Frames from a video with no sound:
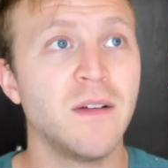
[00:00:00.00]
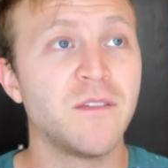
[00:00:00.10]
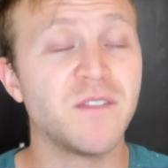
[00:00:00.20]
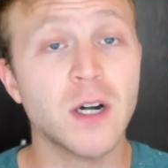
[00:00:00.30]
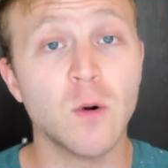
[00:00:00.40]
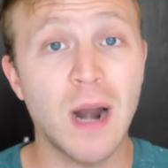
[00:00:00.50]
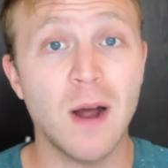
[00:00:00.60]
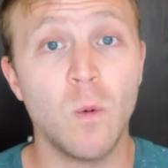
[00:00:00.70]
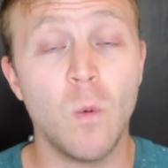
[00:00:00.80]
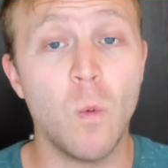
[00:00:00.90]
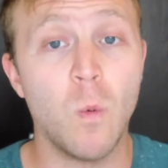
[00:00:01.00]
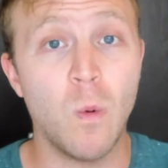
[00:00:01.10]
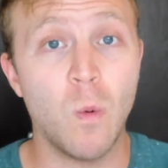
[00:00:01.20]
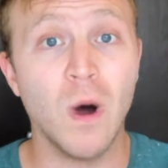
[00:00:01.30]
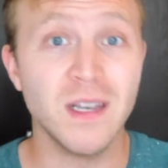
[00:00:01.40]
figure out
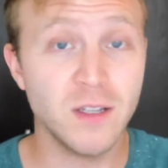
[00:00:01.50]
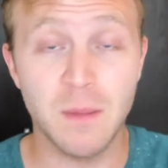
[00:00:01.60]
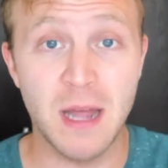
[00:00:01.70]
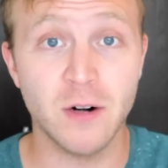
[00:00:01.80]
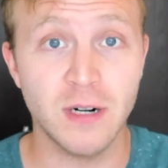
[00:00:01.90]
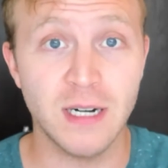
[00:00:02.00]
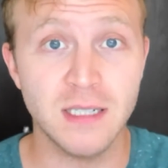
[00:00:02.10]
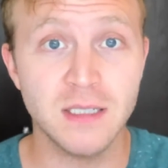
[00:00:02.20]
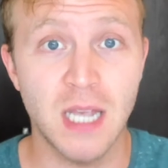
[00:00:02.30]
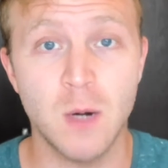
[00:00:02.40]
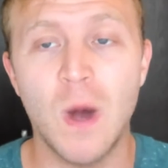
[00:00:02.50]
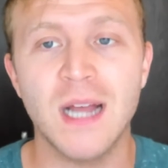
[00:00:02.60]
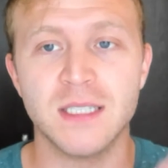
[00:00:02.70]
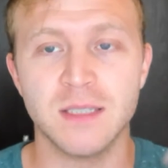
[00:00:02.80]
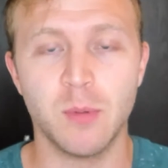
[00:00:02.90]
what the boundary is and why
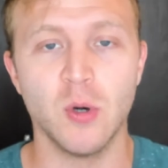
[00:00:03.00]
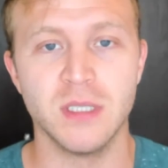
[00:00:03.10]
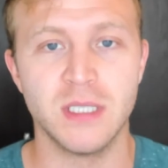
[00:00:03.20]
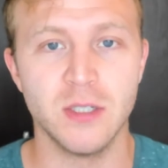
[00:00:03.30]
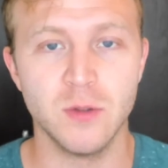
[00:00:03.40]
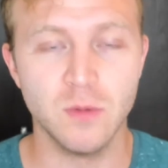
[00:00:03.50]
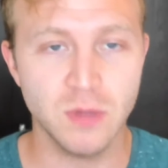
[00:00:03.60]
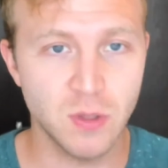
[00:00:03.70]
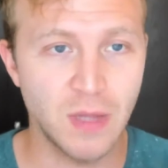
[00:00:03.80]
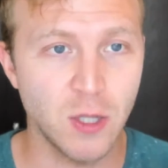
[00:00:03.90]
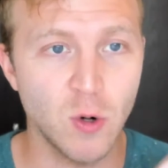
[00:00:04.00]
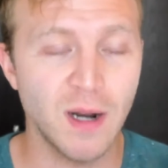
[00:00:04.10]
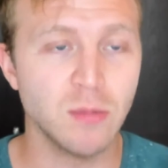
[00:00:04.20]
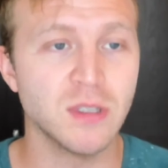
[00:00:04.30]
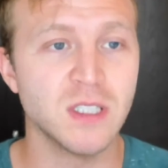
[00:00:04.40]
it's important to you so that you're
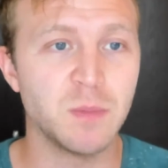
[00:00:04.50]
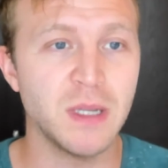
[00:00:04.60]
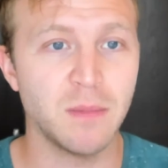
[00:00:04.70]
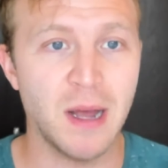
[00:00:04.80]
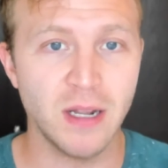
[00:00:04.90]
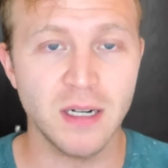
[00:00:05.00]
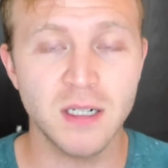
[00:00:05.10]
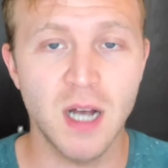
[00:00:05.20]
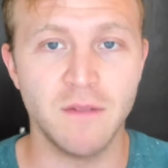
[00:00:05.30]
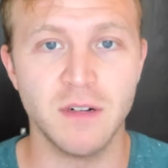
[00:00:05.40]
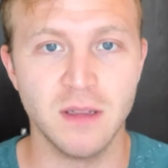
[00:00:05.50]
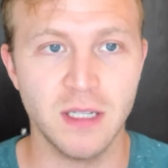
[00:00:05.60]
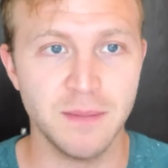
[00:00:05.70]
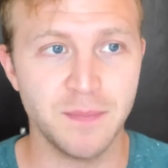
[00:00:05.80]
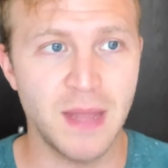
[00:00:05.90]
able to speak about it
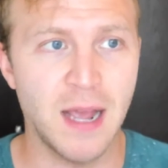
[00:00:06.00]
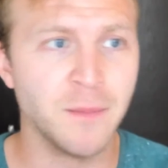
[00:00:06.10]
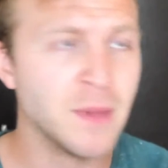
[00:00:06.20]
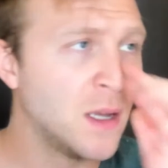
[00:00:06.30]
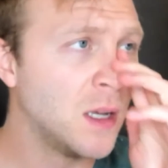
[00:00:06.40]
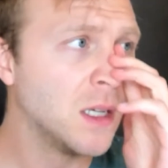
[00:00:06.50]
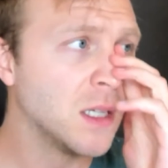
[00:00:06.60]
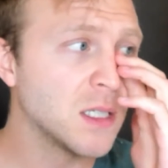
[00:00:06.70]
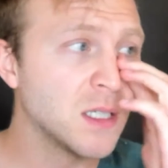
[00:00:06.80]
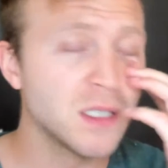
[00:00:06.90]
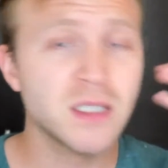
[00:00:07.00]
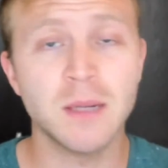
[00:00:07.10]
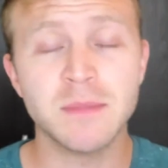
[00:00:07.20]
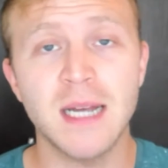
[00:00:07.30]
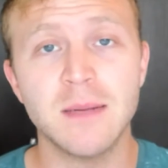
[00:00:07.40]
confidently. Now,
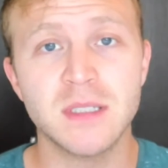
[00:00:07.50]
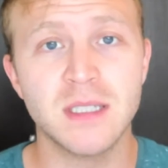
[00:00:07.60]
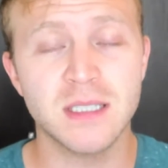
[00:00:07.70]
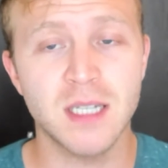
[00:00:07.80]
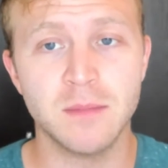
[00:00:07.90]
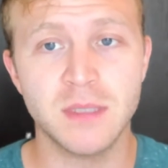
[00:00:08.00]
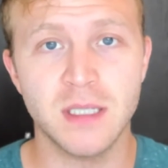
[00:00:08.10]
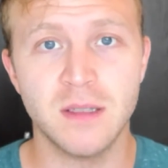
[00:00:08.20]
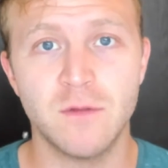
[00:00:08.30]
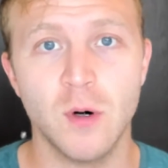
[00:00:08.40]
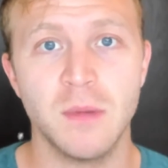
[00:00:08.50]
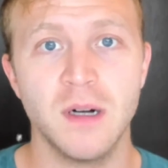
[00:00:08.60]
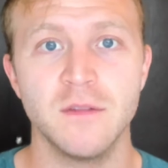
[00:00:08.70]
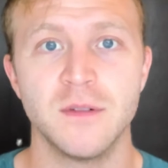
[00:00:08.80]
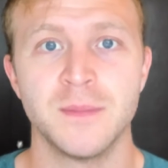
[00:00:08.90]
sometimes this comes in the form
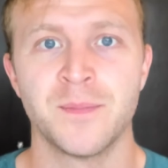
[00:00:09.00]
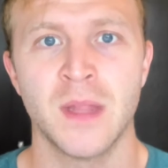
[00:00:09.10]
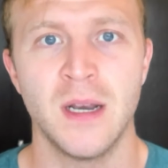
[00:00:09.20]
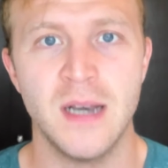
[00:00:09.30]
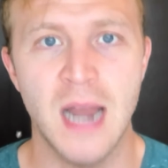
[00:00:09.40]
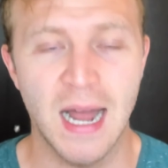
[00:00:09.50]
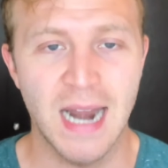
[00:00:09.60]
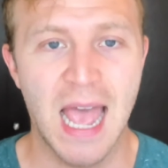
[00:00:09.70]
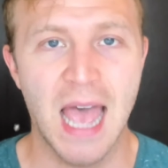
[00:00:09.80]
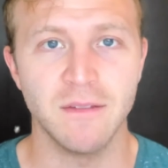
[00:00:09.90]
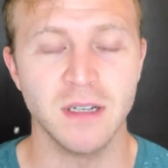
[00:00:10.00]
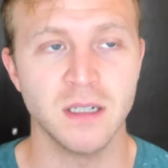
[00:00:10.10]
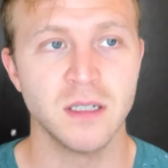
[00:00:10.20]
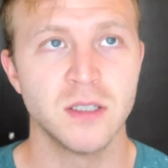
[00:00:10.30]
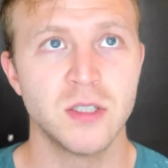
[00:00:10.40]
of not having
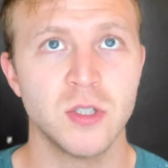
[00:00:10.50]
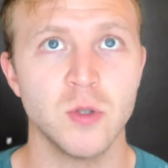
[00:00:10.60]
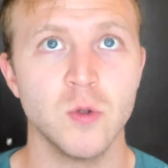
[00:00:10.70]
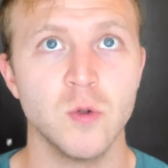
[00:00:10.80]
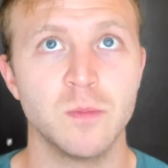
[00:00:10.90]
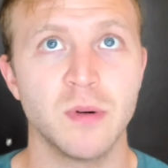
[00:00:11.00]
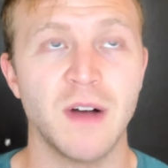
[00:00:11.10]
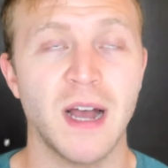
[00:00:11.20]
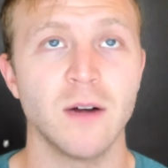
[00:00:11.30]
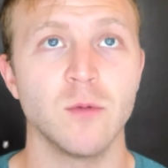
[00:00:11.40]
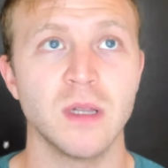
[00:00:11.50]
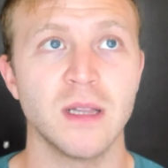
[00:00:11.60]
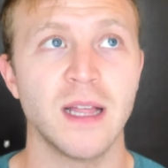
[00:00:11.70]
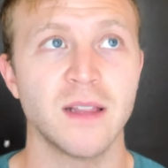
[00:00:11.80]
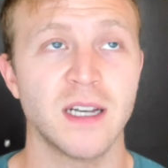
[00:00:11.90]
to provide a really
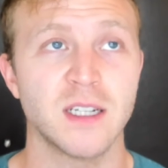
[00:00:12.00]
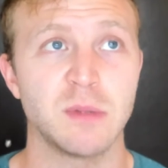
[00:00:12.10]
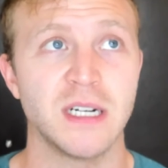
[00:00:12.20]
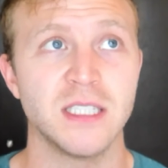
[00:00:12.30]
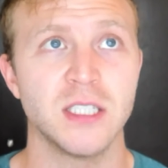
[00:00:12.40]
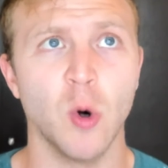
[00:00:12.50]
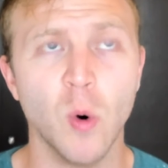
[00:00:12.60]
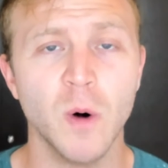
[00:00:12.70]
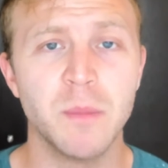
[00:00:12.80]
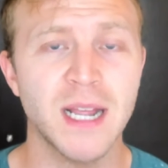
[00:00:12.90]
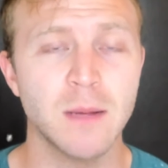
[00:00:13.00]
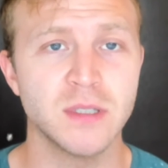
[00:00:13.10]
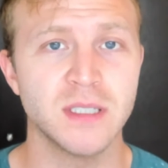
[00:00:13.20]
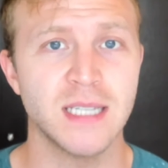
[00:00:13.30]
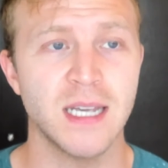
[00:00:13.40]
lengthy explanation, or being able to
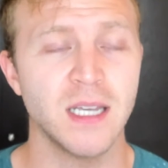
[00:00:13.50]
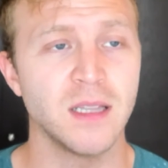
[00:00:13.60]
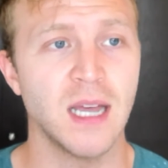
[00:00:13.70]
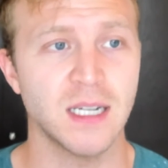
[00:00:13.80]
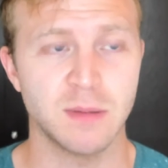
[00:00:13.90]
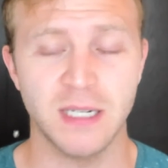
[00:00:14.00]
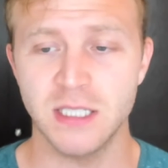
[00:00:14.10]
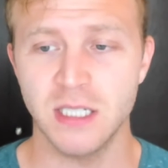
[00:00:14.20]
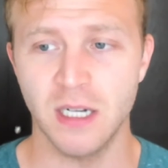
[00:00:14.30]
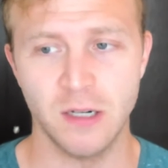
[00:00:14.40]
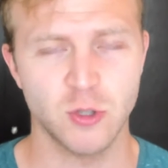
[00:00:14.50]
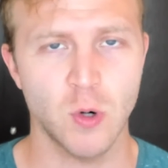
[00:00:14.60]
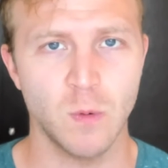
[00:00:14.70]
say the explanation in a short